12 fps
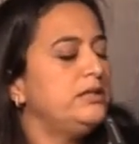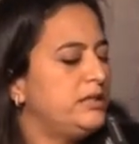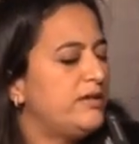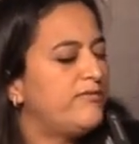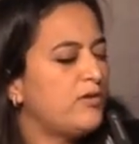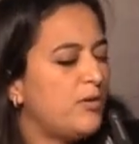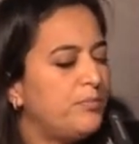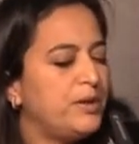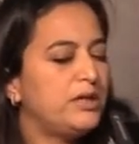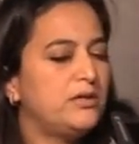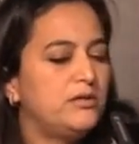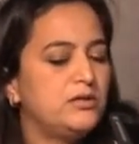
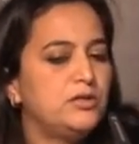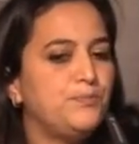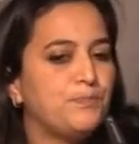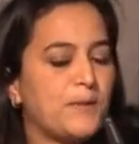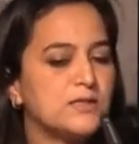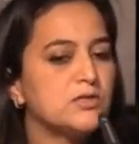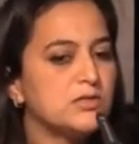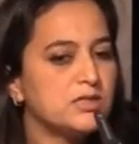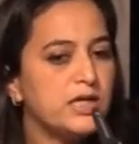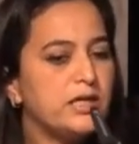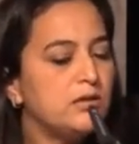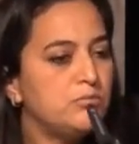developing
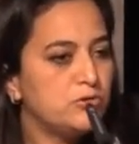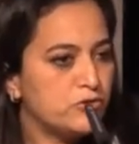sustainable